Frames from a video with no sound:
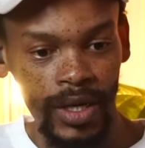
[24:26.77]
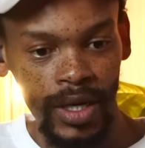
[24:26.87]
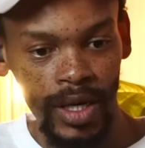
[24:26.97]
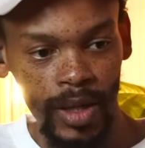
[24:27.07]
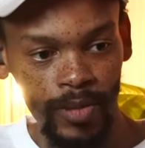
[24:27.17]

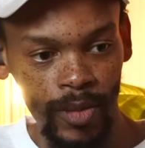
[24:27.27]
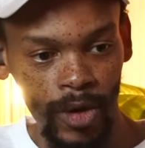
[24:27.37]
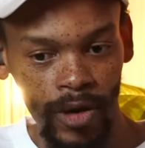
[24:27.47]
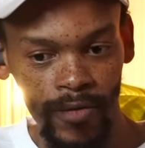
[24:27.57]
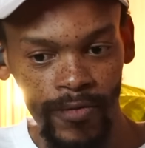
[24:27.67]

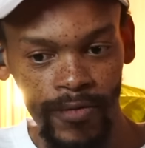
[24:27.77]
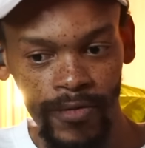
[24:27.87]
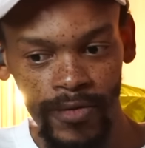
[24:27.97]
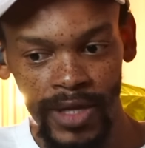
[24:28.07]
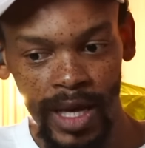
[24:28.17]
of
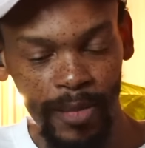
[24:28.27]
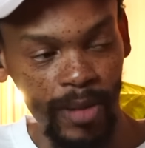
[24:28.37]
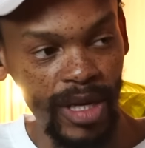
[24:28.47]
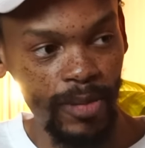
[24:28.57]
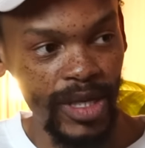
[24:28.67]
their
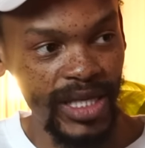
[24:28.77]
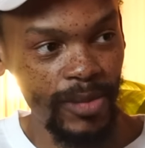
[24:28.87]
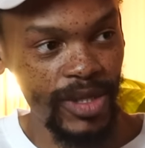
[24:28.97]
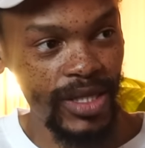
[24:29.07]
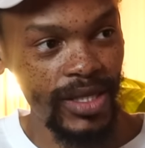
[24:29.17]
public
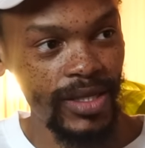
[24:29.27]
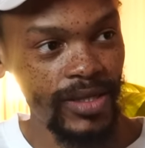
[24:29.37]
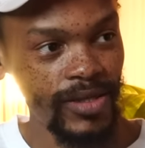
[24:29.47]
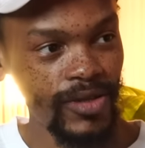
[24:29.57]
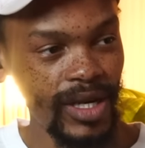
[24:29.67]
perception. Nota.
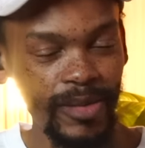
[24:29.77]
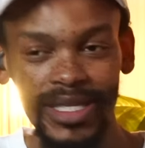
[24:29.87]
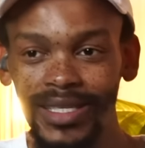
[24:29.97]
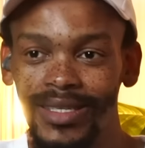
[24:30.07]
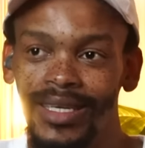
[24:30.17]
You know what I mean?
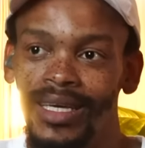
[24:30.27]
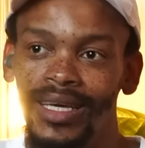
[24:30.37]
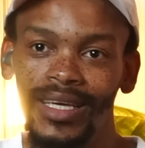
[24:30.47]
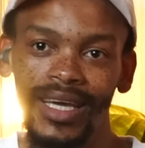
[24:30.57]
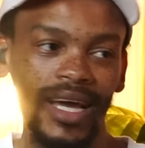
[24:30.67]
Sad.
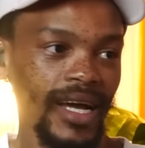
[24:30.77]
Yeah.